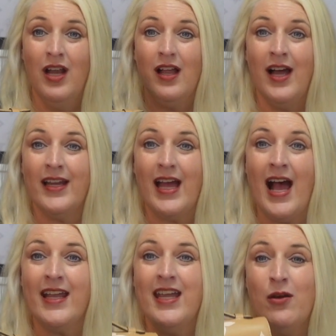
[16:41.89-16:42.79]
Like,
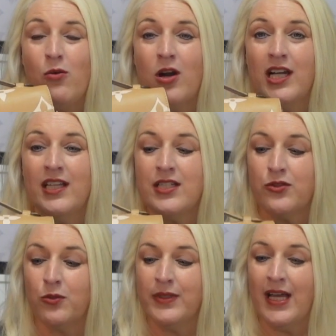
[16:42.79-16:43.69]
I can't walk out of the
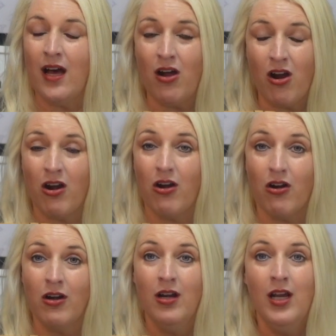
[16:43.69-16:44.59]
store without her.